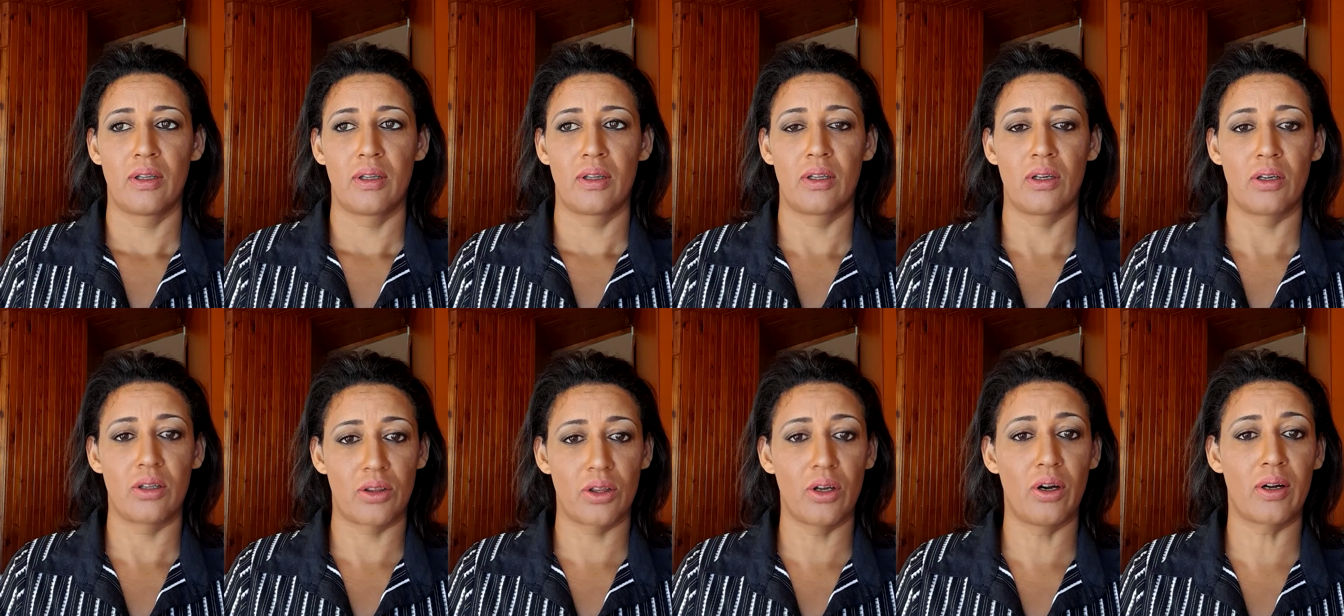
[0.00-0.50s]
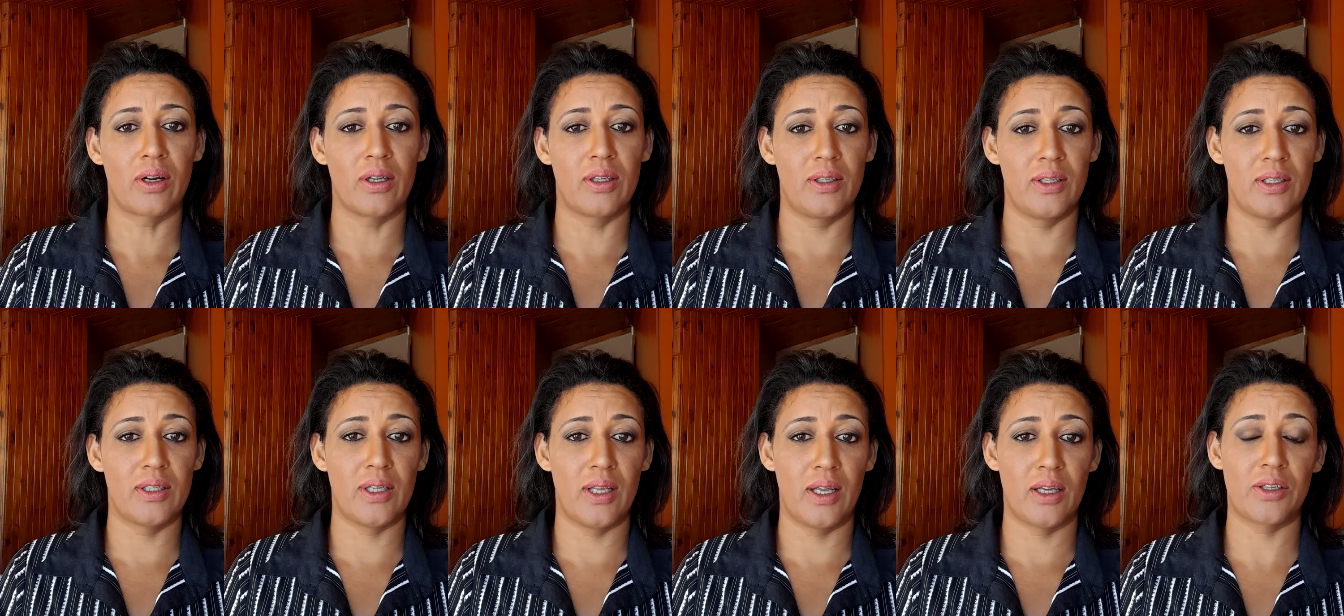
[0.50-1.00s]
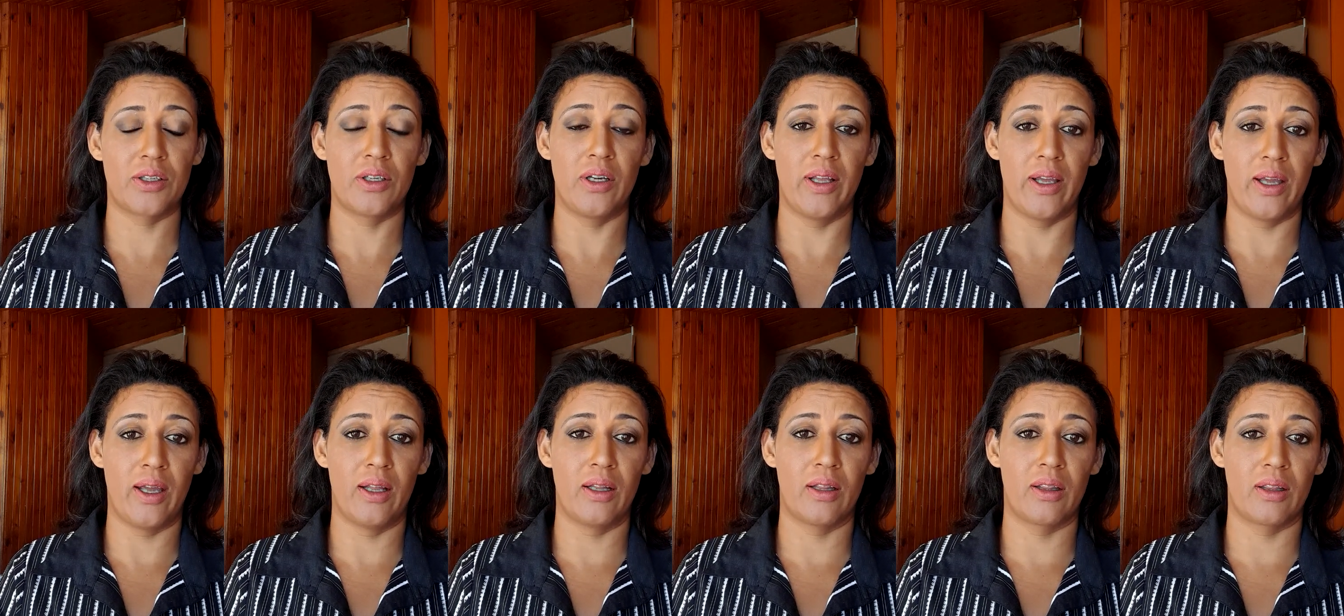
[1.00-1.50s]
the authorities actually
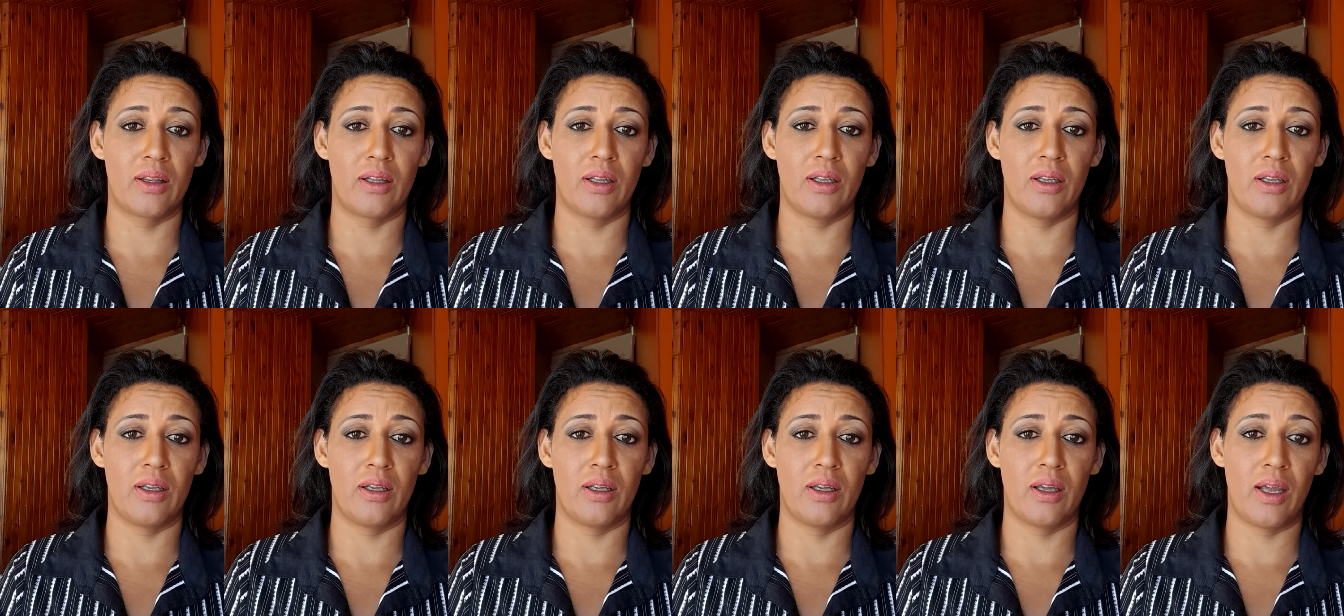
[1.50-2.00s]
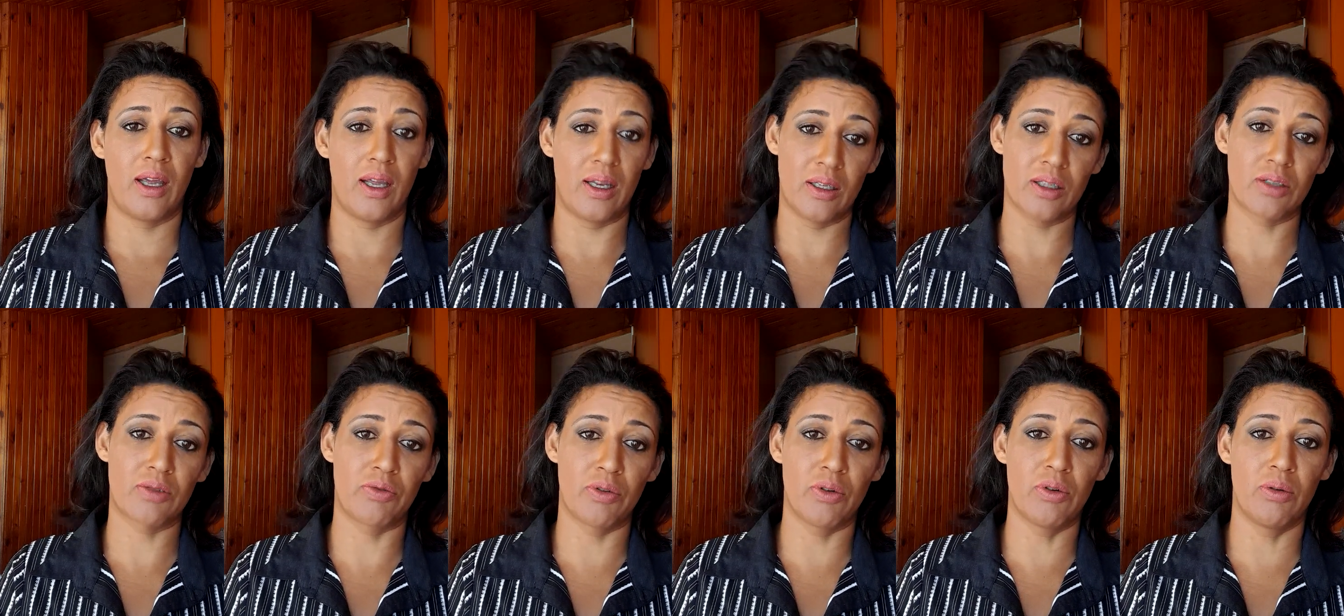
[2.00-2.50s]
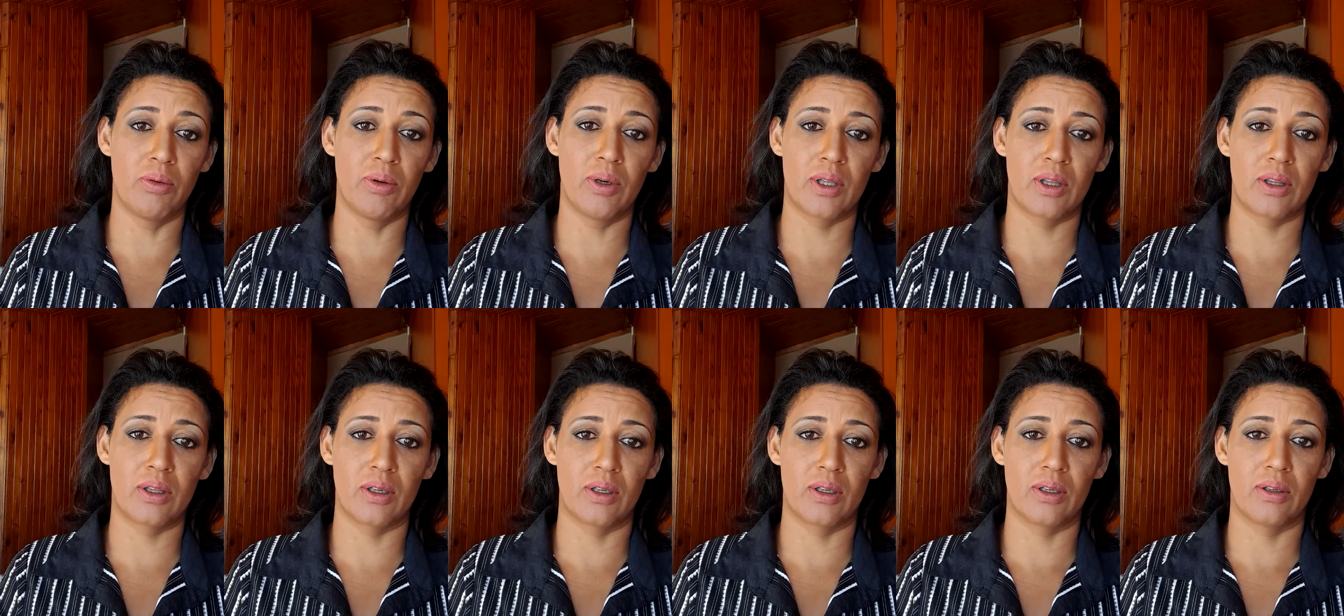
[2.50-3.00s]
had their hands full
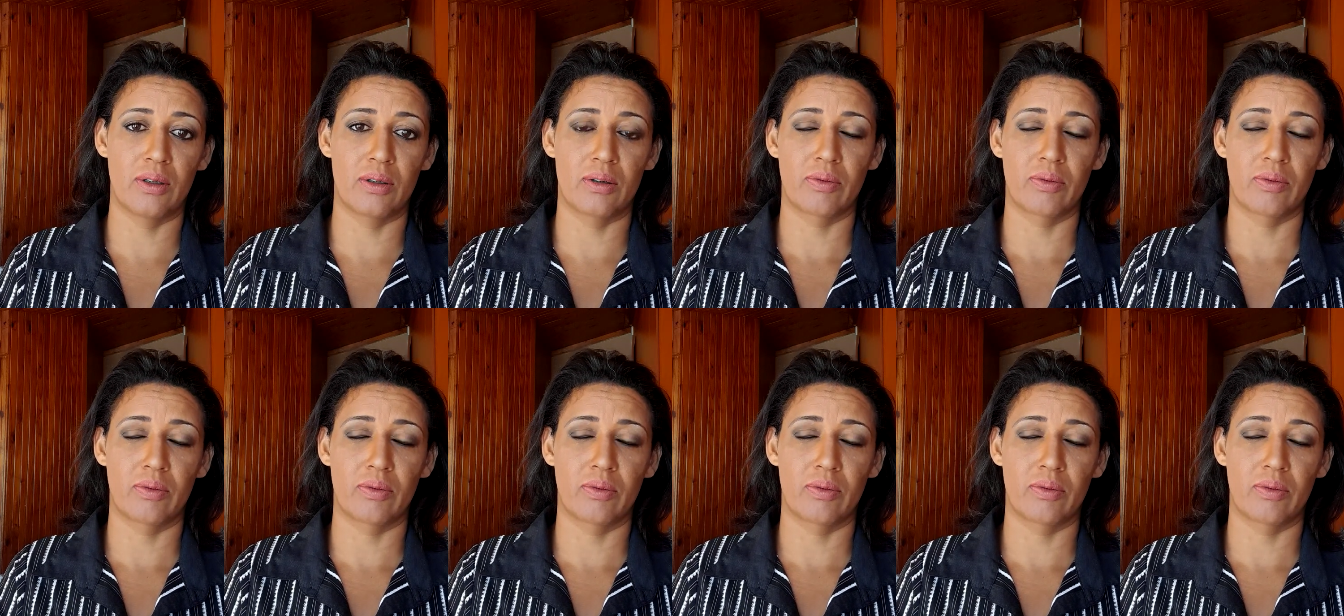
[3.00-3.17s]
with her.